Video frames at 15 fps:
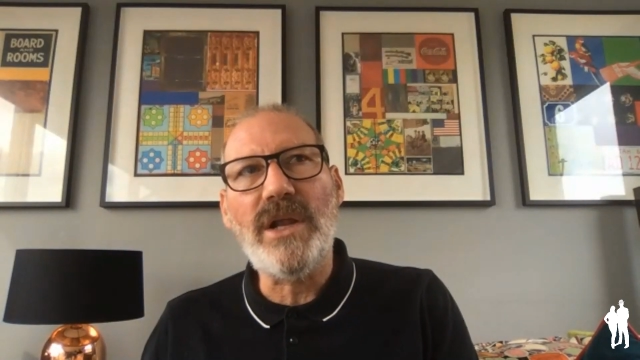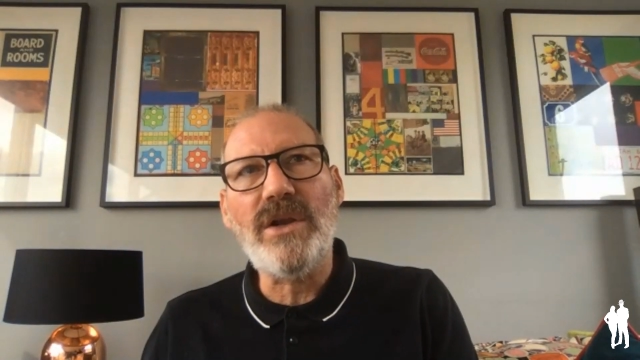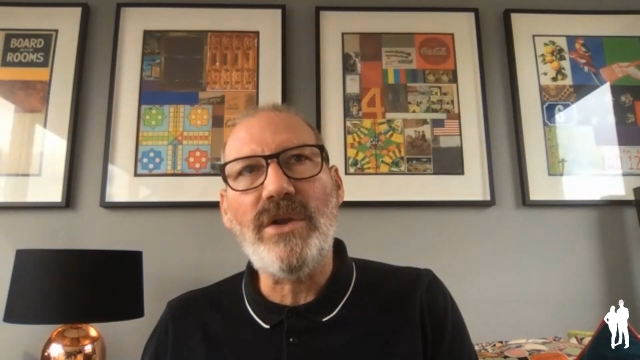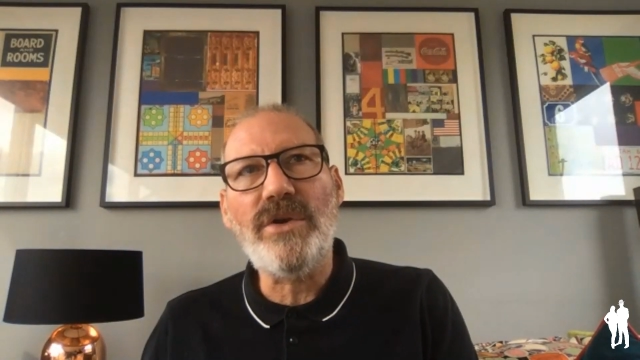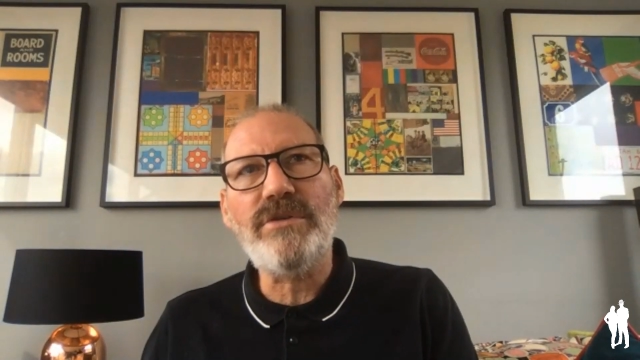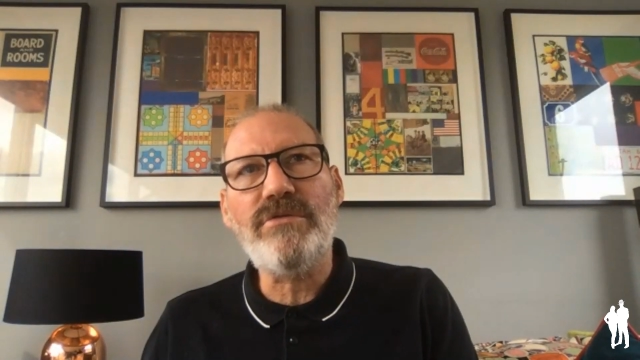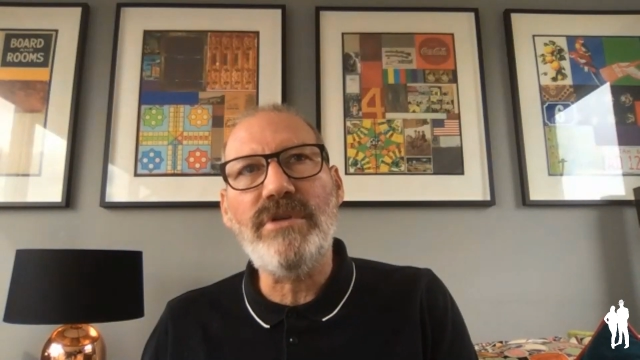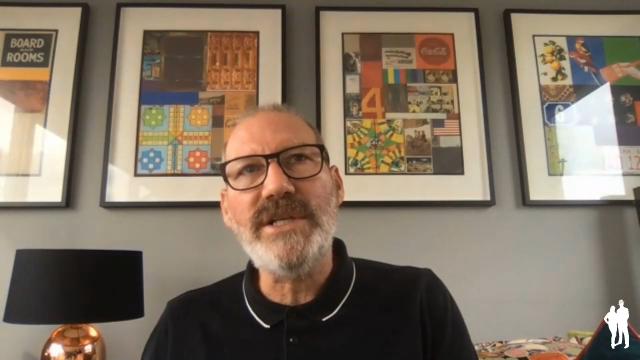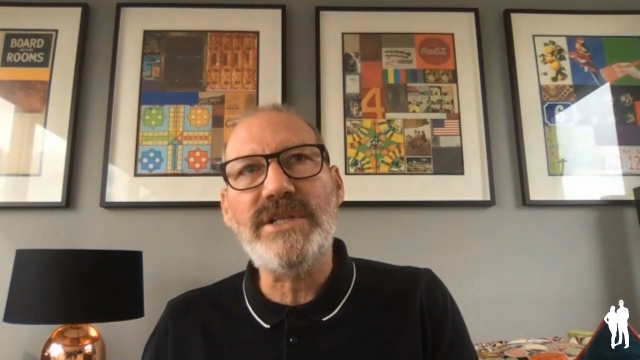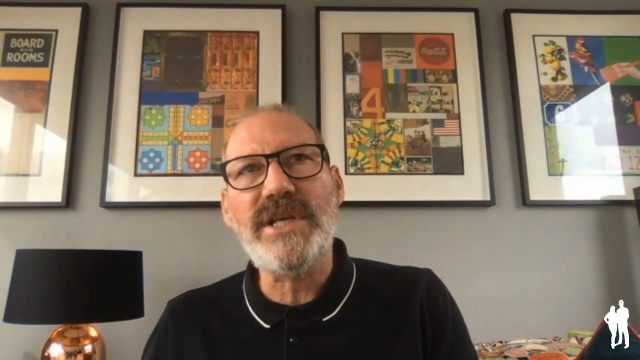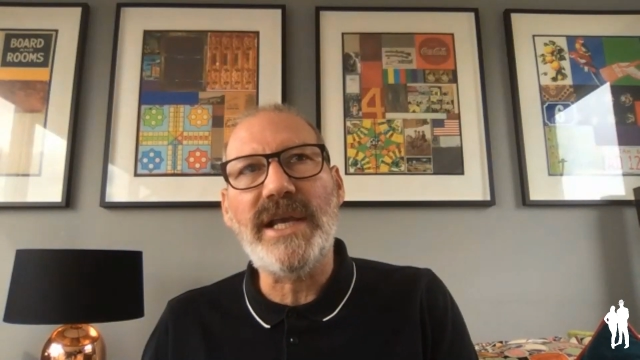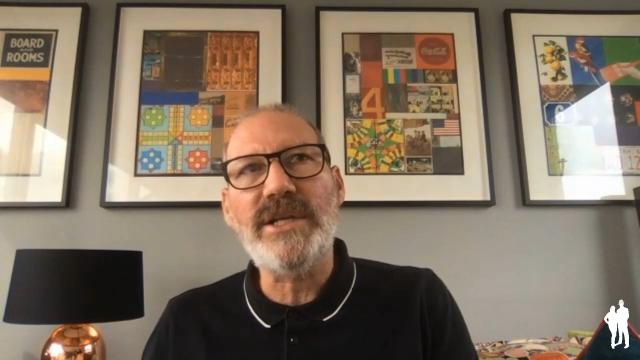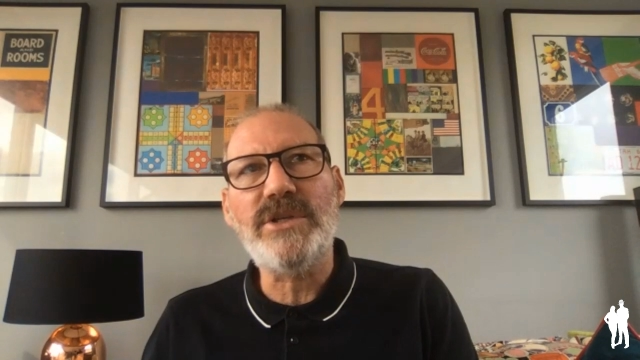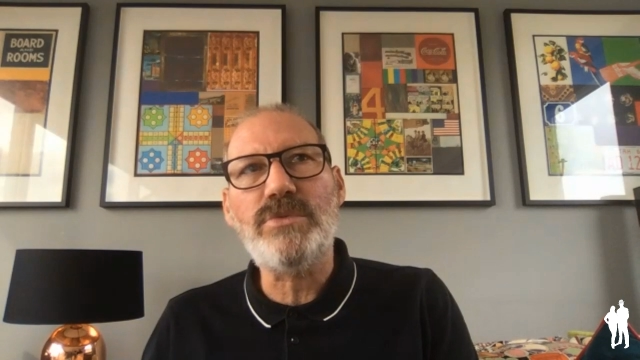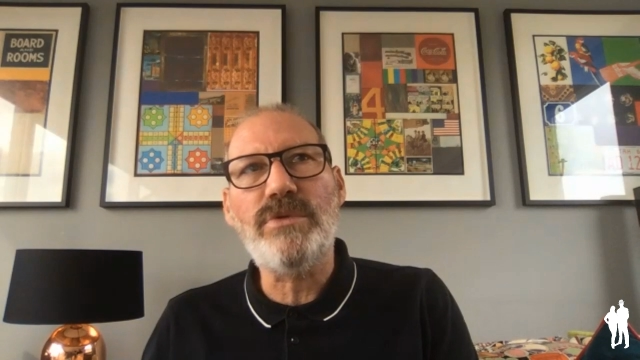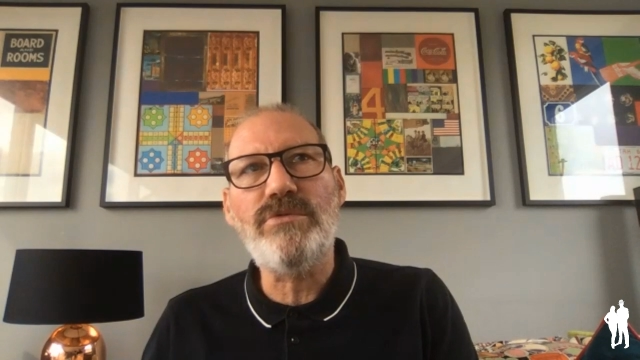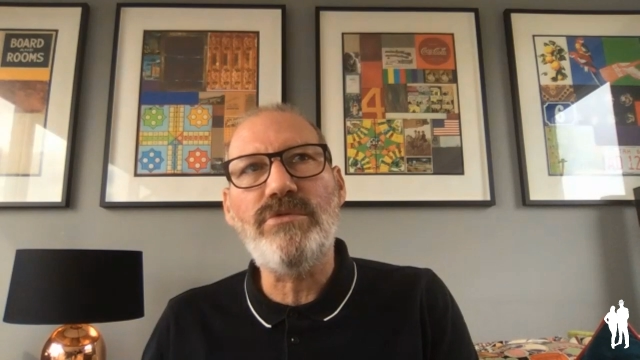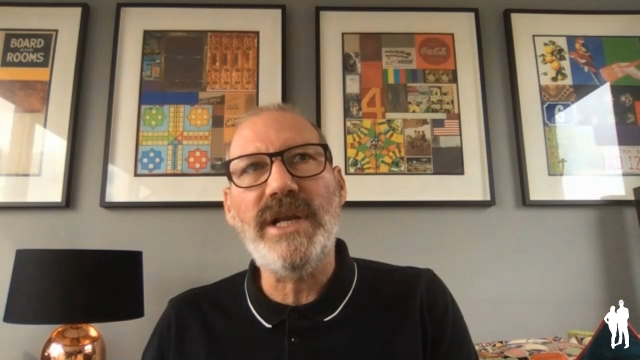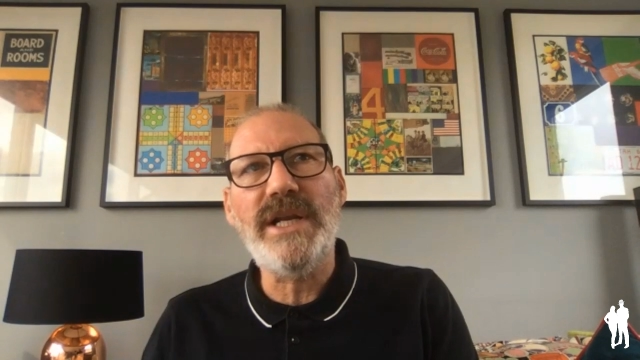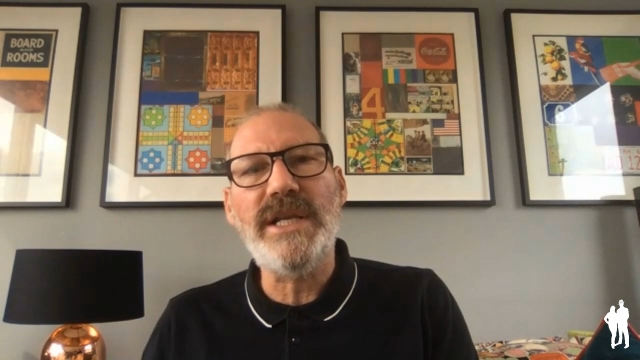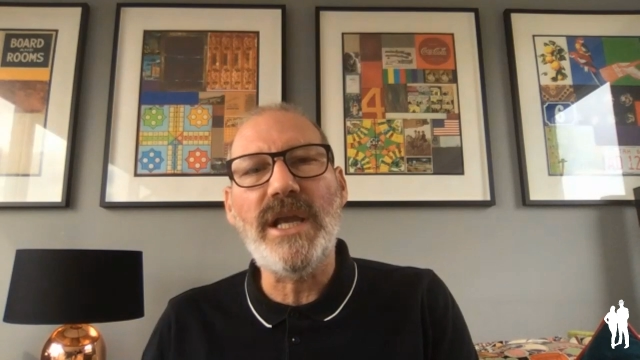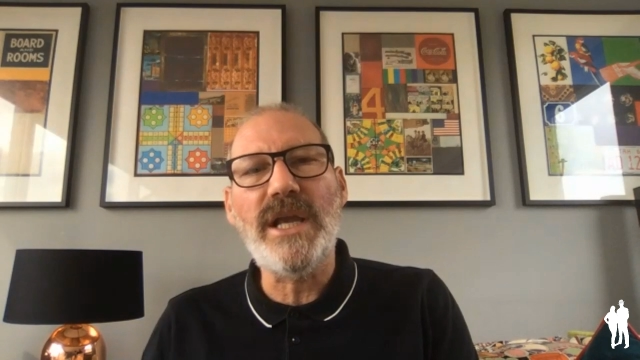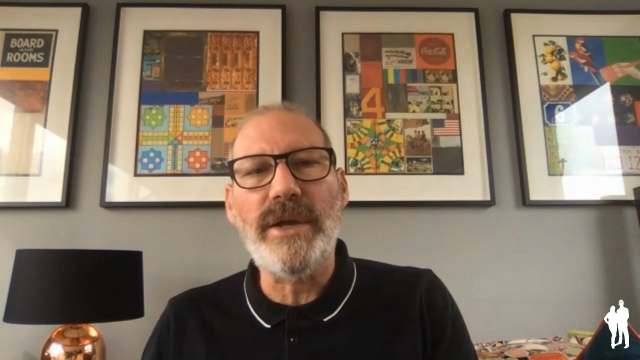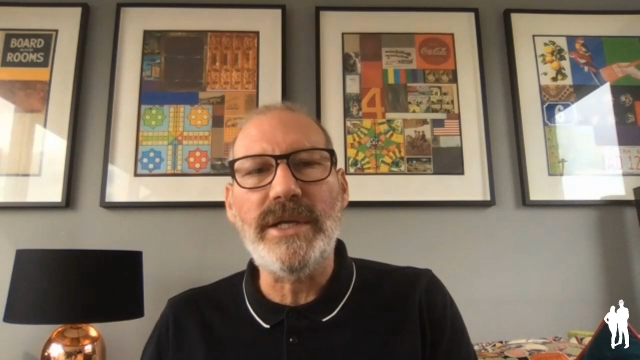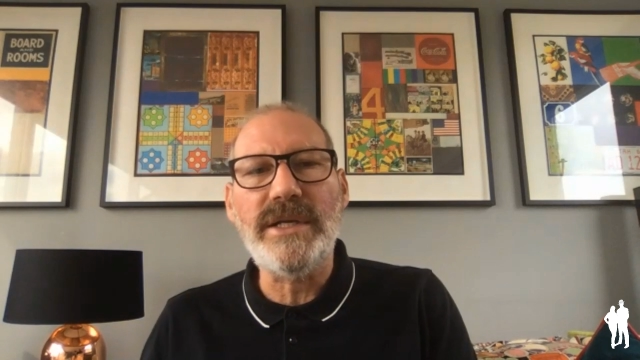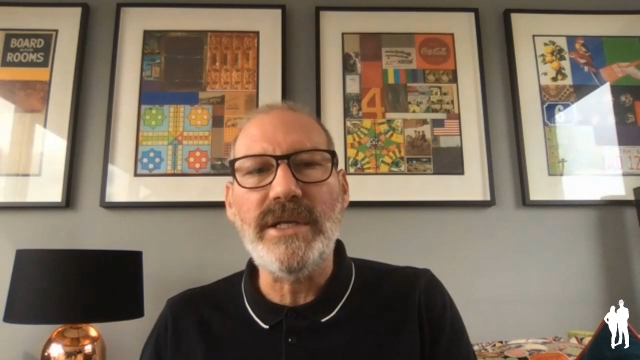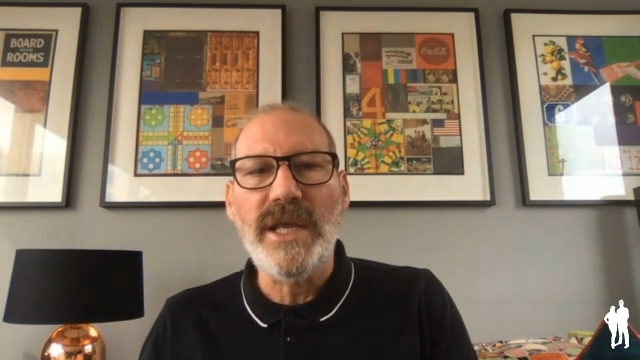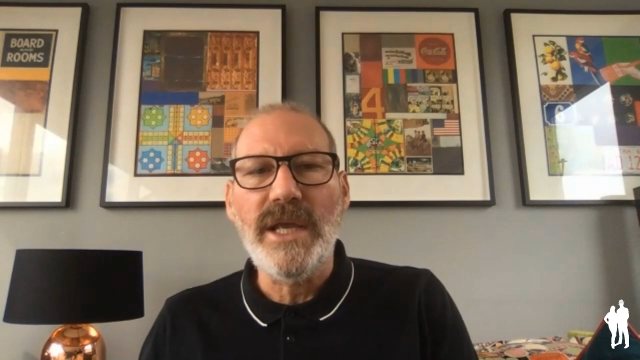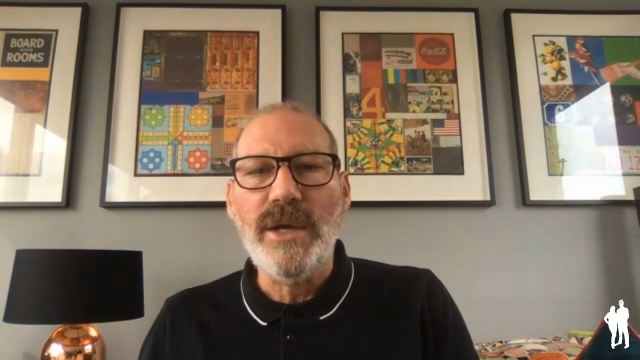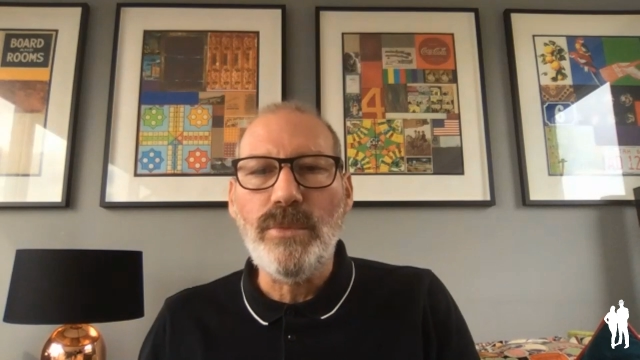a lot of retailers
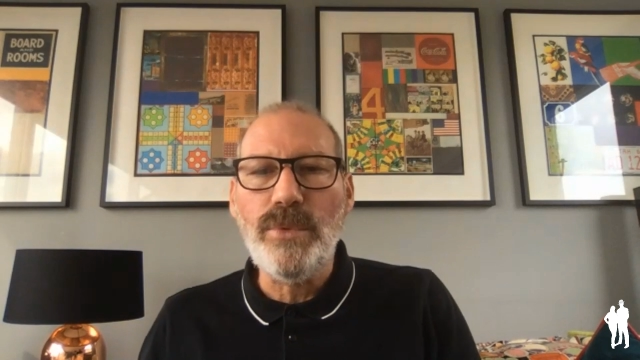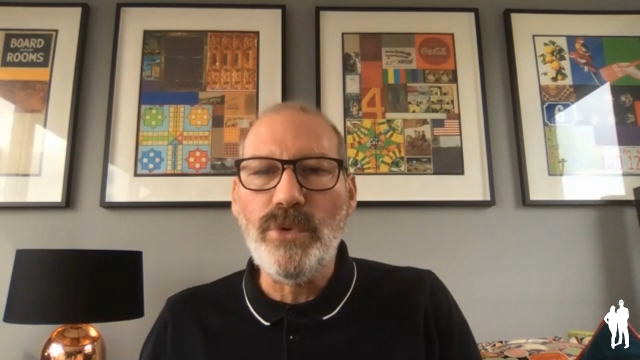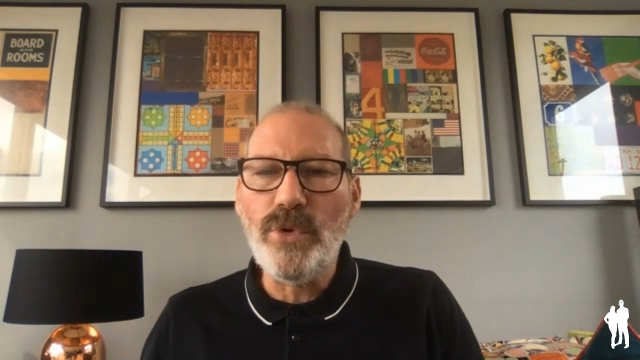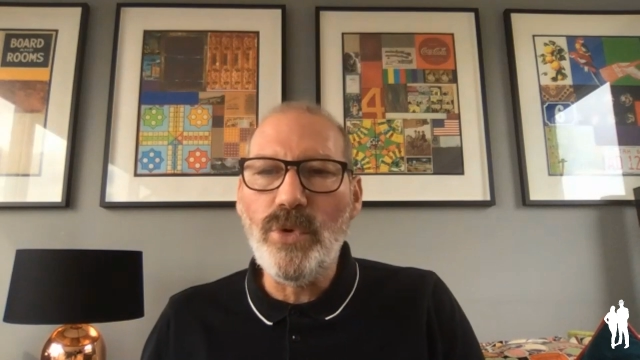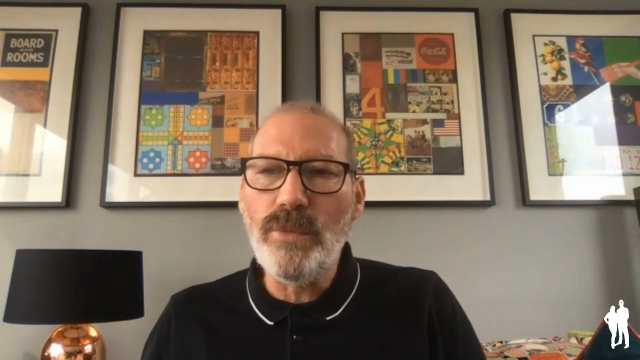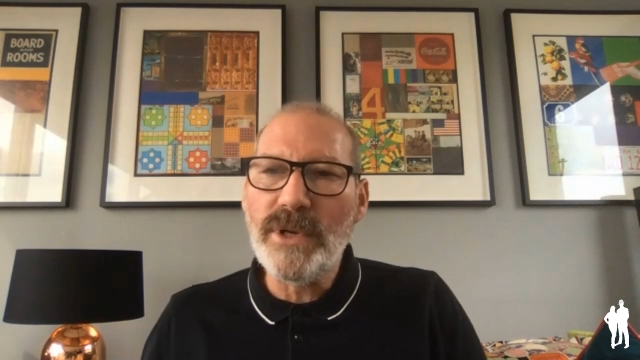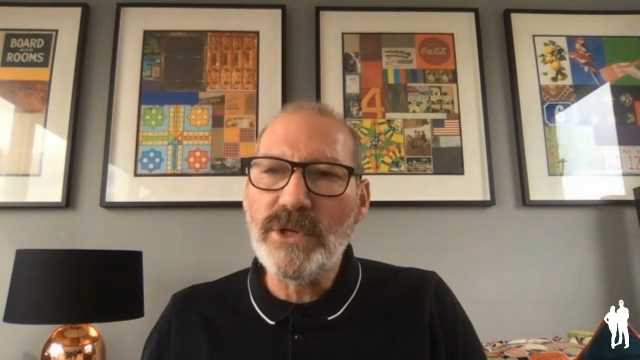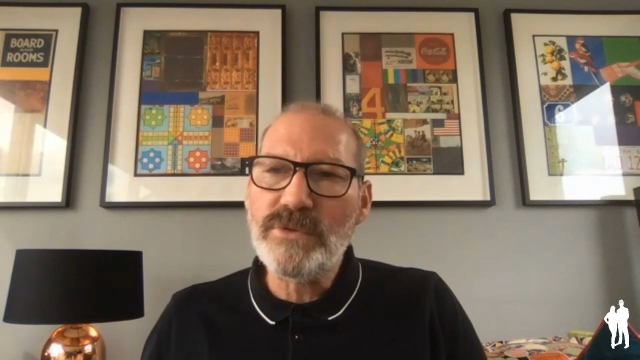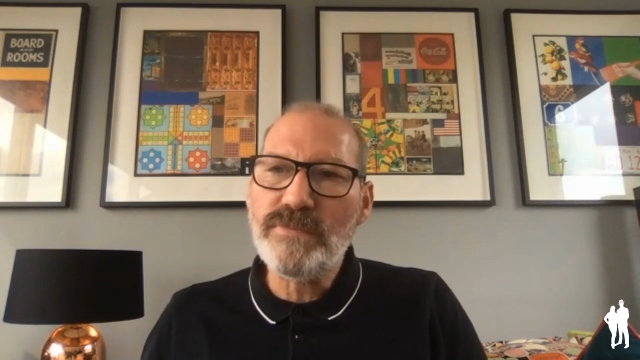were almost